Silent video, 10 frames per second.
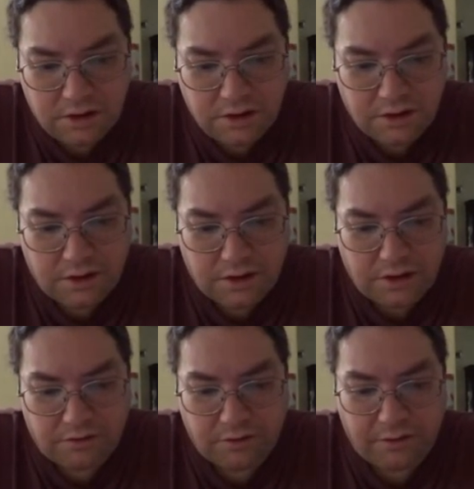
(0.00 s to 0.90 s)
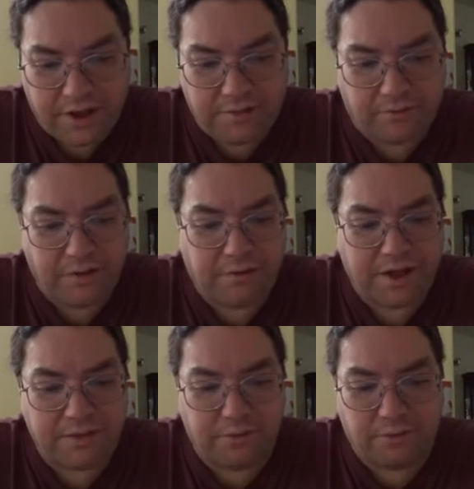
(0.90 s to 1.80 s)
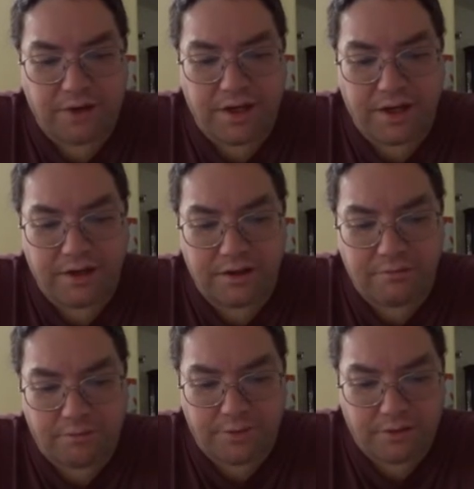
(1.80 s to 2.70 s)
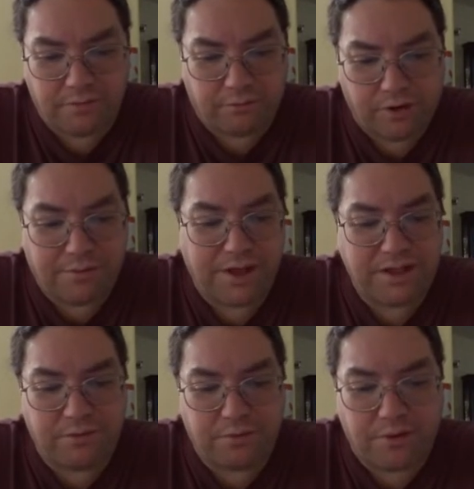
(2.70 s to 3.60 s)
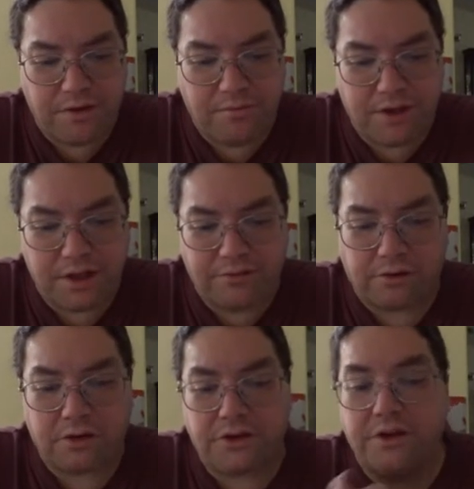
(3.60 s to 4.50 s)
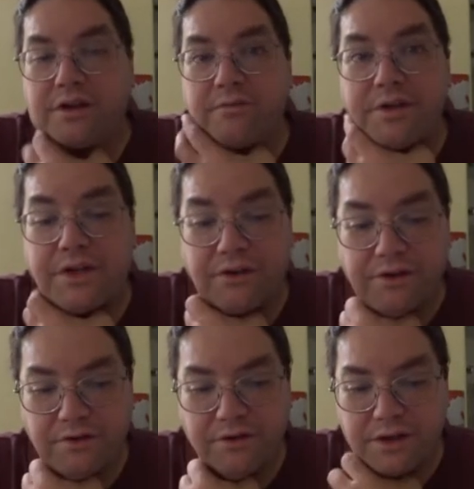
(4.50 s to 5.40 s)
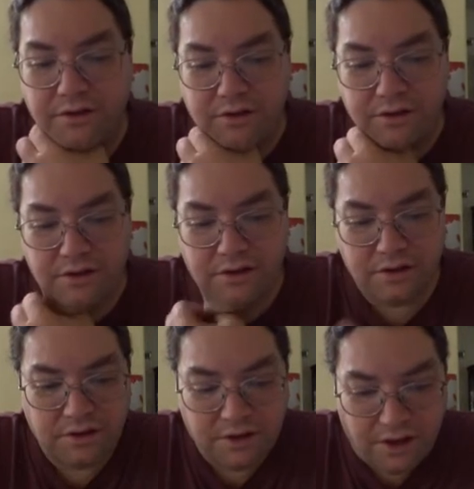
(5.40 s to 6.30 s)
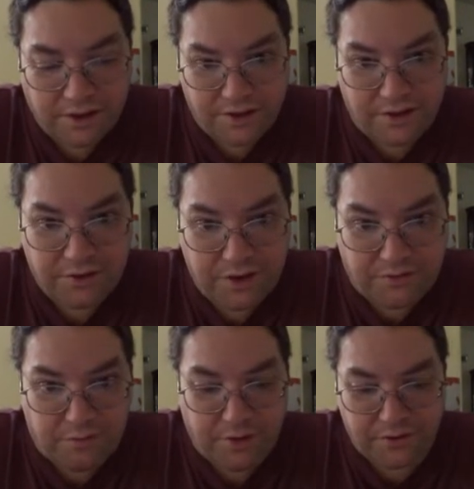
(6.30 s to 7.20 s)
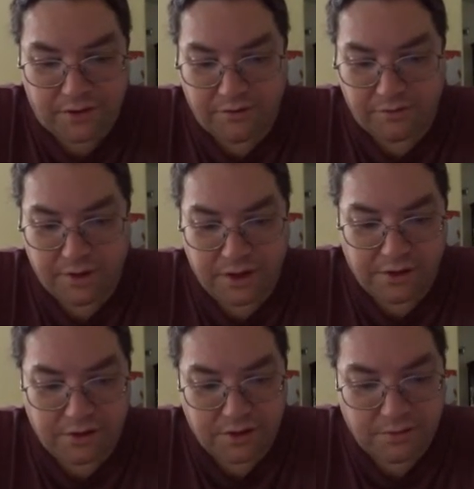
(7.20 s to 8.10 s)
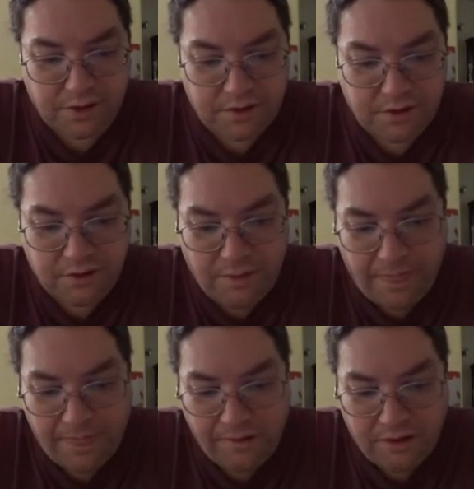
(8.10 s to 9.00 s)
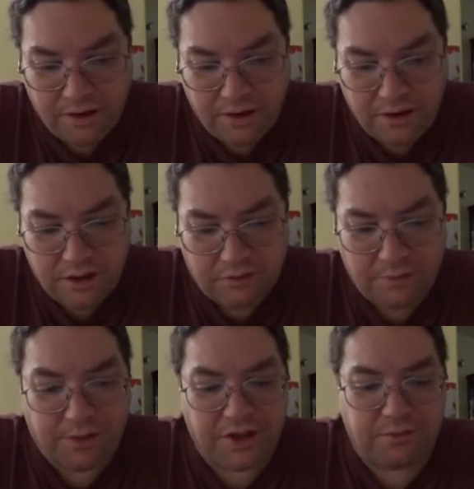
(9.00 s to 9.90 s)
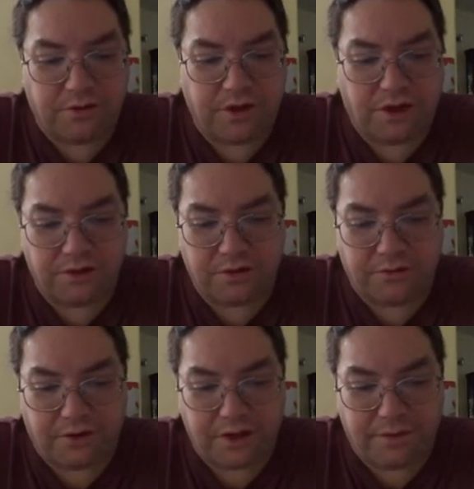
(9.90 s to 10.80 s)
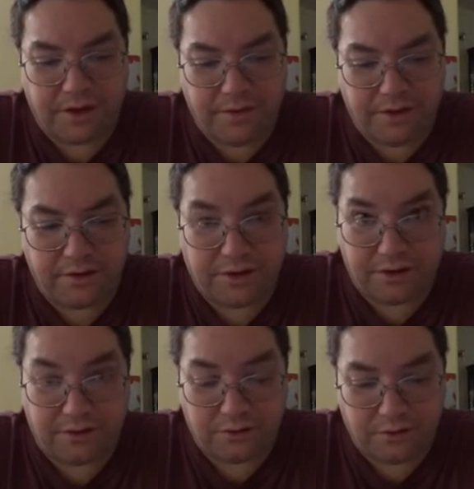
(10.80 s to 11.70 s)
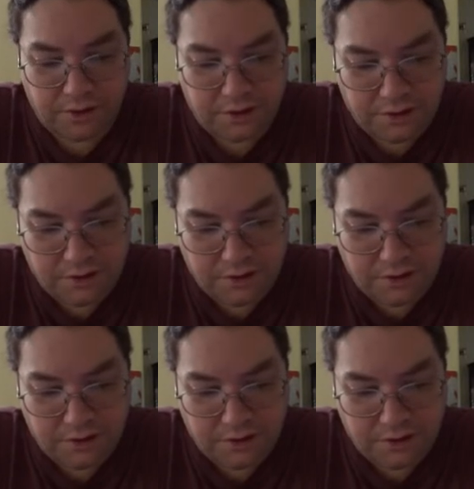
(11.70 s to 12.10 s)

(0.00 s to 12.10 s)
Uh, replace, replaceable print head, replaceable print beds for alternative materials. Oh, that's good. I guess you had to use different beds for different materials. I'm guessing. Replaceable nozzles for experimenters. That's also good.